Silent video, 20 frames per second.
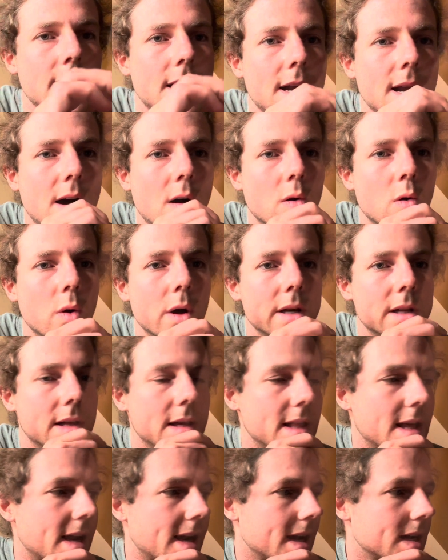at how
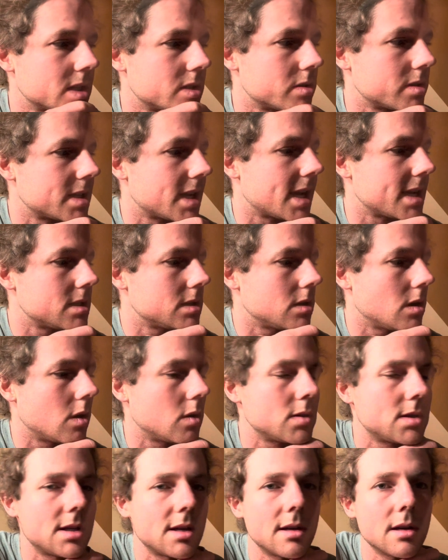quickly that exercise
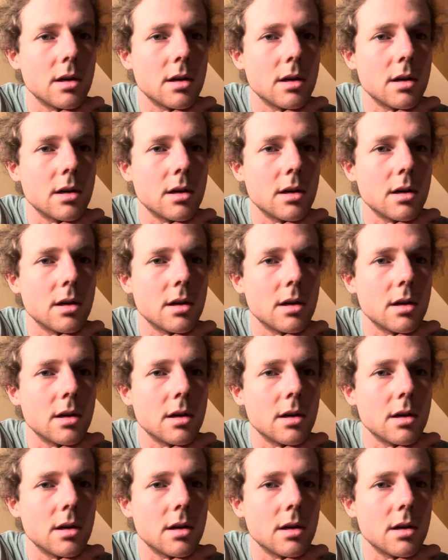goes